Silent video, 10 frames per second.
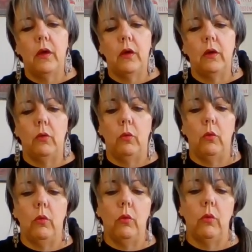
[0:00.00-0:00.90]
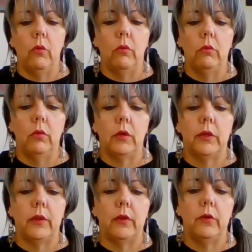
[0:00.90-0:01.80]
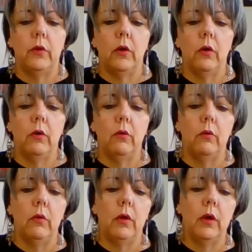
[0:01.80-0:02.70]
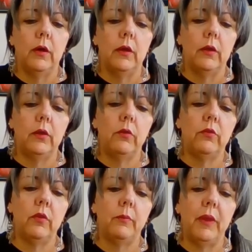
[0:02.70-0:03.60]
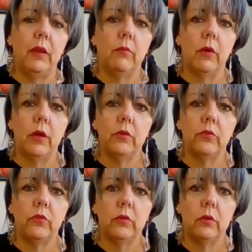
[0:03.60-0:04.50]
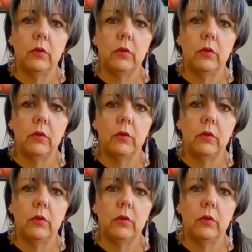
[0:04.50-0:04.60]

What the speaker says: oh, look at, there you go, using a paintbrush.